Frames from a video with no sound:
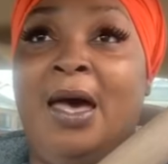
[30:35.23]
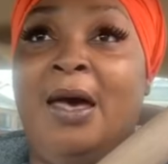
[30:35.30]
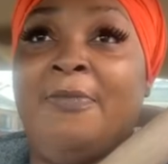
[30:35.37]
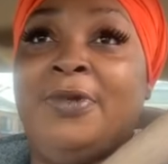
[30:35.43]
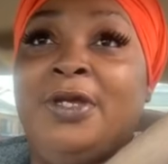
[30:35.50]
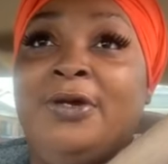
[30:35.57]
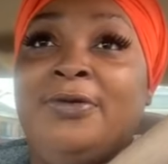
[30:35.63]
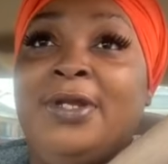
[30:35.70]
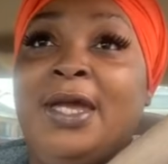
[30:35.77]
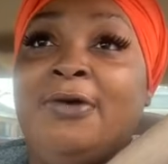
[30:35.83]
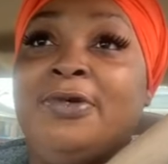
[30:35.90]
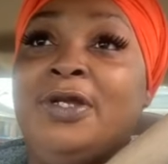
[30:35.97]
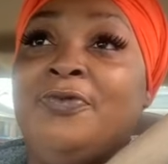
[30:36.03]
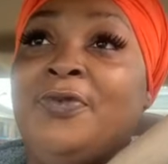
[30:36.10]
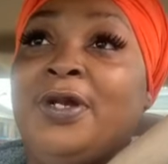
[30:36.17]
I'm here
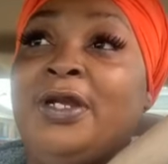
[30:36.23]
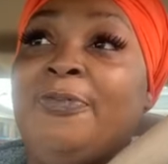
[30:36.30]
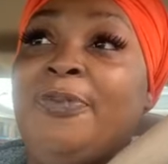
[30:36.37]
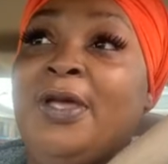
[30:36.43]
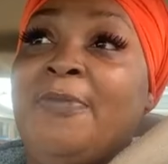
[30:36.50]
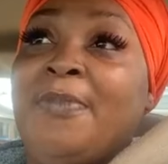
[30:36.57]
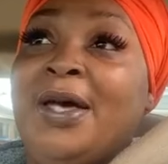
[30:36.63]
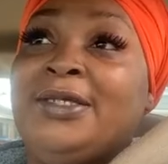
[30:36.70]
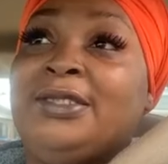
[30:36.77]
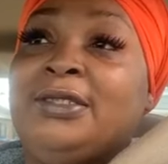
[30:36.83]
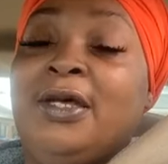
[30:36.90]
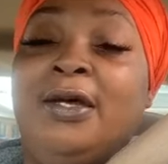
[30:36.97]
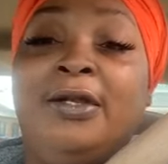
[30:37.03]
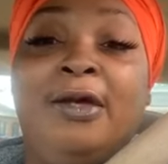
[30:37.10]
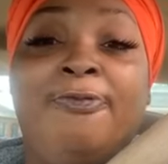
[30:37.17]
now getting ready to pick my
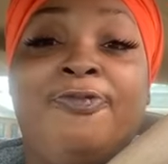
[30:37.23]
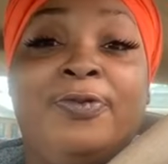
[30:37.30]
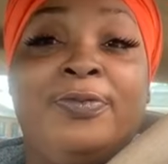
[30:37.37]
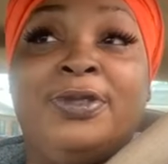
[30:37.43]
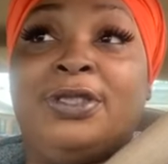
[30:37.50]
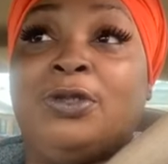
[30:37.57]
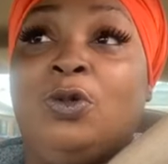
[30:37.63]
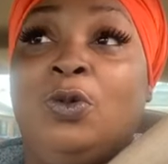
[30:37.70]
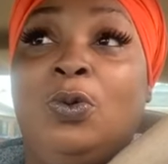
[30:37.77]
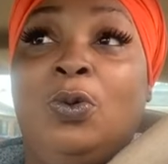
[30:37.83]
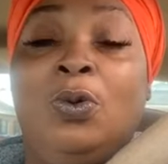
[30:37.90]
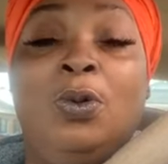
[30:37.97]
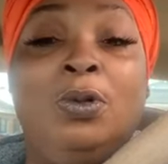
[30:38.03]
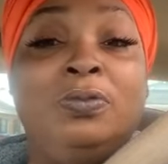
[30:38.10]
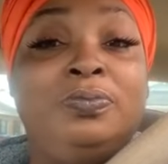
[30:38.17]
son up from
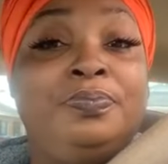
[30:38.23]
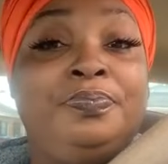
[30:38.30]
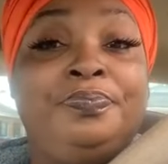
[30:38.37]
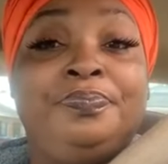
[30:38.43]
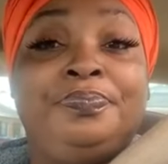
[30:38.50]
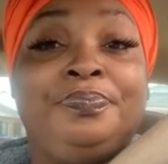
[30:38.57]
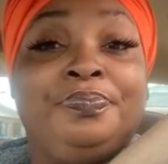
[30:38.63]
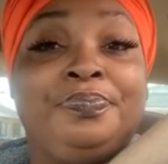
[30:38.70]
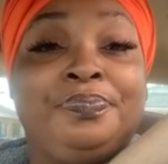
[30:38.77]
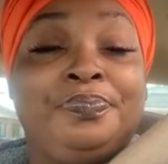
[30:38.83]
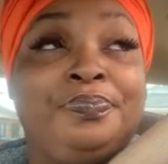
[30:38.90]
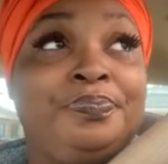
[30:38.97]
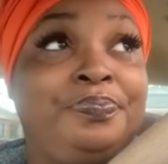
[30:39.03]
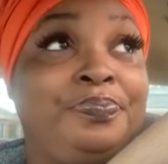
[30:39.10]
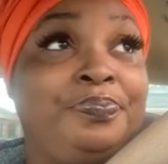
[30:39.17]
school.
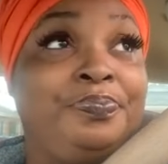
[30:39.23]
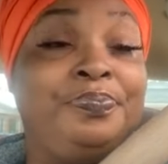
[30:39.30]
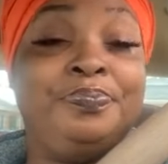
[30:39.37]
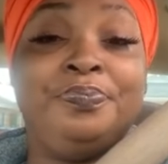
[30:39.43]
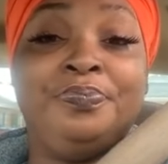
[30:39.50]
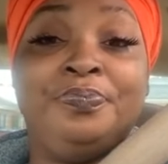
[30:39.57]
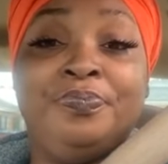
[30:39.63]
Mm-hmm.